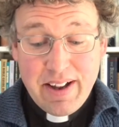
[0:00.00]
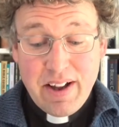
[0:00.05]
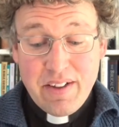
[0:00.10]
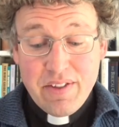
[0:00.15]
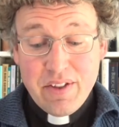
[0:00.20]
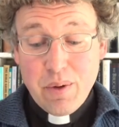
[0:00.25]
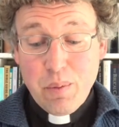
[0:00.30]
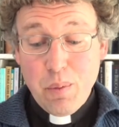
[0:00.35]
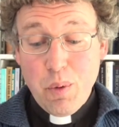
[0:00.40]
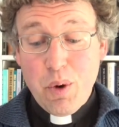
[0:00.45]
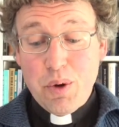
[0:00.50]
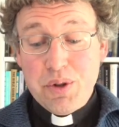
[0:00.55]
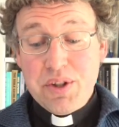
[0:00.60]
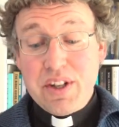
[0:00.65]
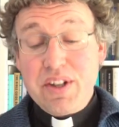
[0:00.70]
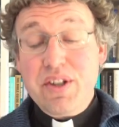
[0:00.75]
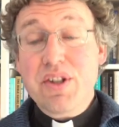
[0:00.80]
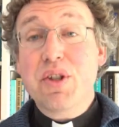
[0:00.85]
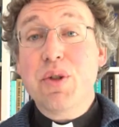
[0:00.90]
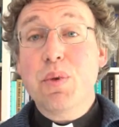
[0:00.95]
and the
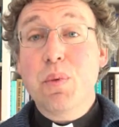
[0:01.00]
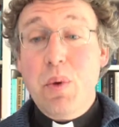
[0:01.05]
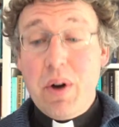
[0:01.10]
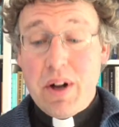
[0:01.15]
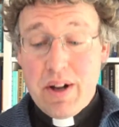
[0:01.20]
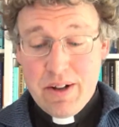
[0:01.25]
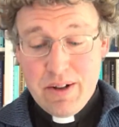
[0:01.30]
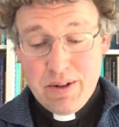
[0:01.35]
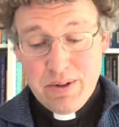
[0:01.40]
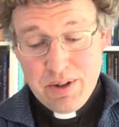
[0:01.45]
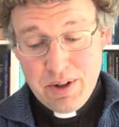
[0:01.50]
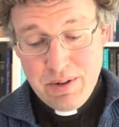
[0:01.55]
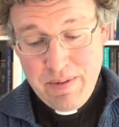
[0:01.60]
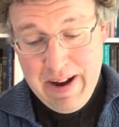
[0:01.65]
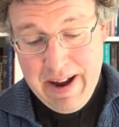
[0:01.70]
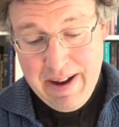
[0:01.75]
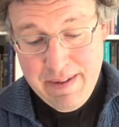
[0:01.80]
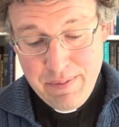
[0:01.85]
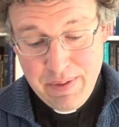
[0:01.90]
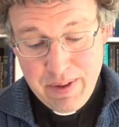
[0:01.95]
water swirled
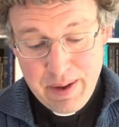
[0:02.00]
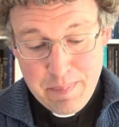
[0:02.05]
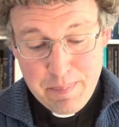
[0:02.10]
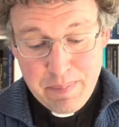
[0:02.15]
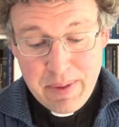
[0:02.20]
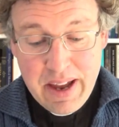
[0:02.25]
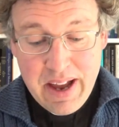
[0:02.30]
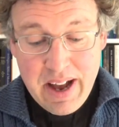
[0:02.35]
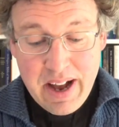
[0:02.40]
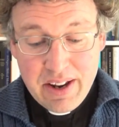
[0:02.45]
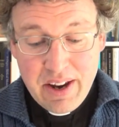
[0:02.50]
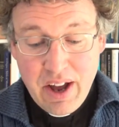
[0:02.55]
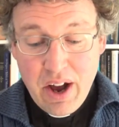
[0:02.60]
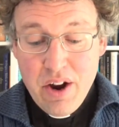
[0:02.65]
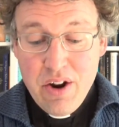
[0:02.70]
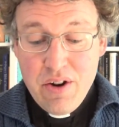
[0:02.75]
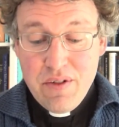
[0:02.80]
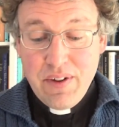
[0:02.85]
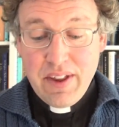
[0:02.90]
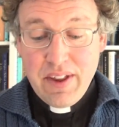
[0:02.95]
around them and
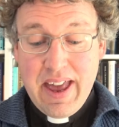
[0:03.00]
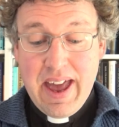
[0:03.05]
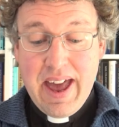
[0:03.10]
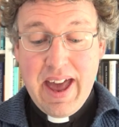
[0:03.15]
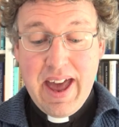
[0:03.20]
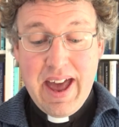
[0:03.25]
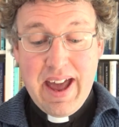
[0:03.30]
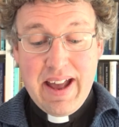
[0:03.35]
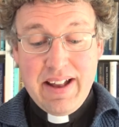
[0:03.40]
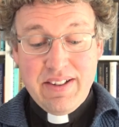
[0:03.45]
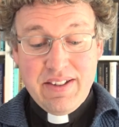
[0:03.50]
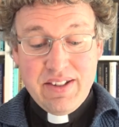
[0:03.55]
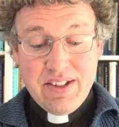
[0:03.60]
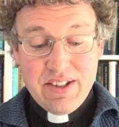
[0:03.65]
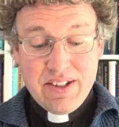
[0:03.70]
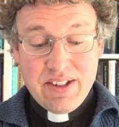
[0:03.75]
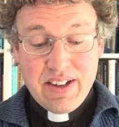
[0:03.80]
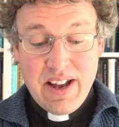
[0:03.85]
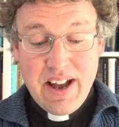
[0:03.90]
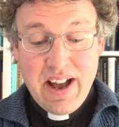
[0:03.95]
over
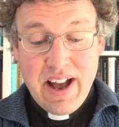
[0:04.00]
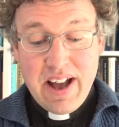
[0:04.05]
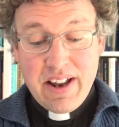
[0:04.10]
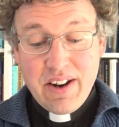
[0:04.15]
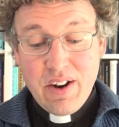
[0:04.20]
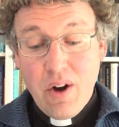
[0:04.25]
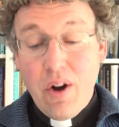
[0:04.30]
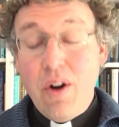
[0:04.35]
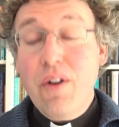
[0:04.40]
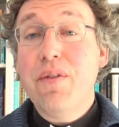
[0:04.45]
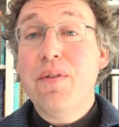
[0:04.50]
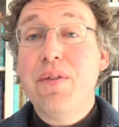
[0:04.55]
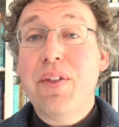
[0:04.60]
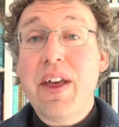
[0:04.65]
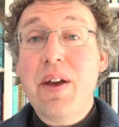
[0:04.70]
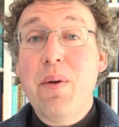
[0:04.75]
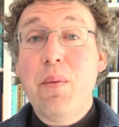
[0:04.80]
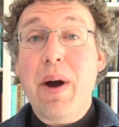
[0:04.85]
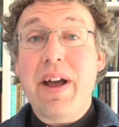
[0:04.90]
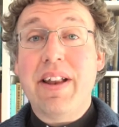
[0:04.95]
heads, and off
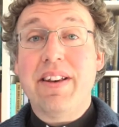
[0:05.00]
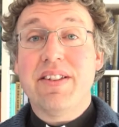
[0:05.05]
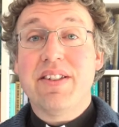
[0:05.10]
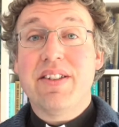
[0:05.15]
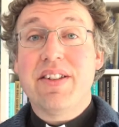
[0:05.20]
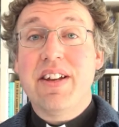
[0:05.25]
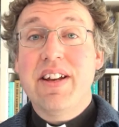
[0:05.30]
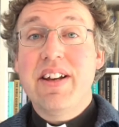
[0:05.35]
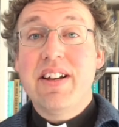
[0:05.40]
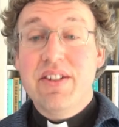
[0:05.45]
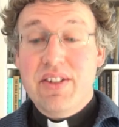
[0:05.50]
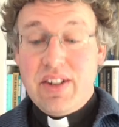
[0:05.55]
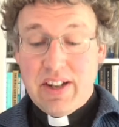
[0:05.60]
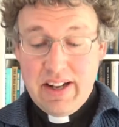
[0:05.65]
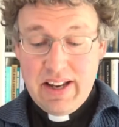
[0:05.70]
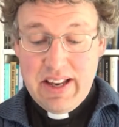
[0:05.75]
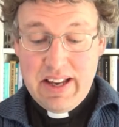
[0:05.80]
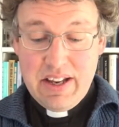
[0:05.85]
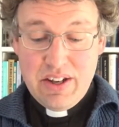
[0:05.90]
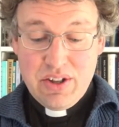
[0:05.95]
they went to
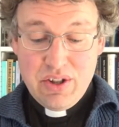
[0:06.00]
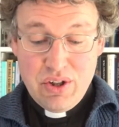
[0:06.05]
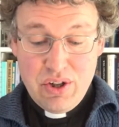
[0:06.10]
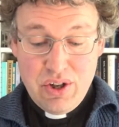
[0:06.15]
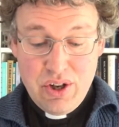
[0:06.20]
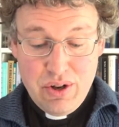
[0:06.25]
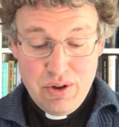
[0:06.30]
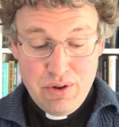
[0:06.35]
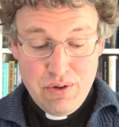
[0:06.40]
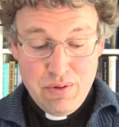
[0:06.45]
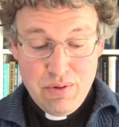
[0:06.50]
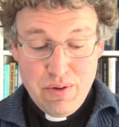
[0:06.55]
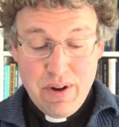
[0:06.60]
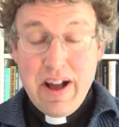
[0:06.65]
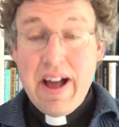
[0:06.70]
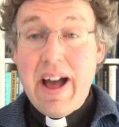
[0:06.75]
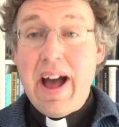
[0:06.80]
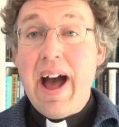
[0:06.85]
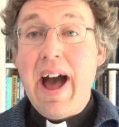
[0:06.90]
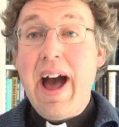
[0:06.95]
lead new
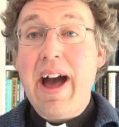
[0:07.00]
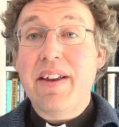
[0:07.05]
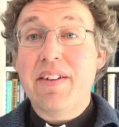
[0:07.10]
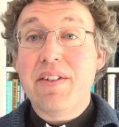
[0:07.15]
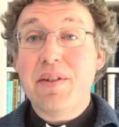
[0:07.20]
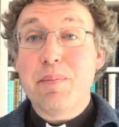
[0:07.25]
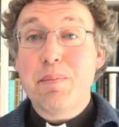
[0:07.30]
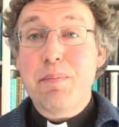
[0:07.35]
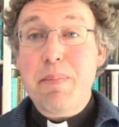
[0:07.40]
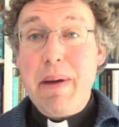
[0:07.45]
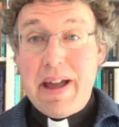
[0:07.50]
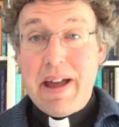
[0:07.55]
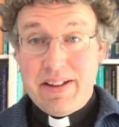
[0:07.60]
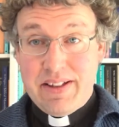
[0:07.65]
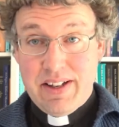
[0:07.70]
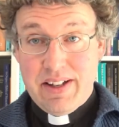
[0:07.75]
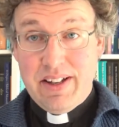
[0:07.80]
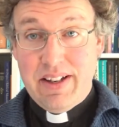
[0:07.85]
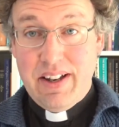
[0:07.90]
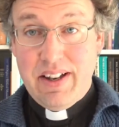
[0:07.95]
and
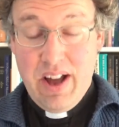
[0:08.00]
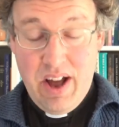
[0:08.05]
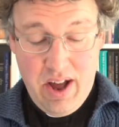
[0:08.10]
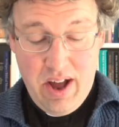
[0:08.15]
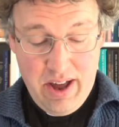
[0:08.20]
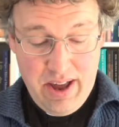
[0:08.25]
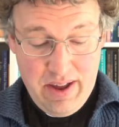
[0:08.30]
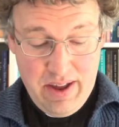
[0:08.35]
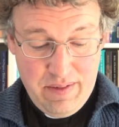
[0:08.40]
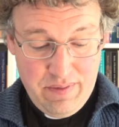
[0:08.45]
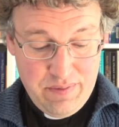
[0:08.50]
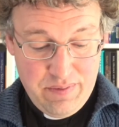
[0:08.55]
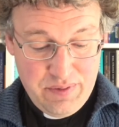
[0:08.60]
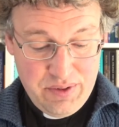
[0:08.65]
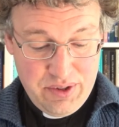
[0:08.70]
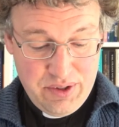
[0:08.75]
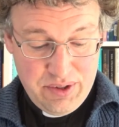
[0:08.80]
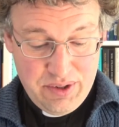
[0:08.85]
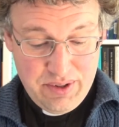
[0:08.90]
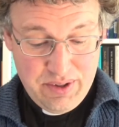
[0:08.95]
better
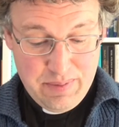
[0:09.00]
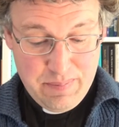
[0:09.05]
lives.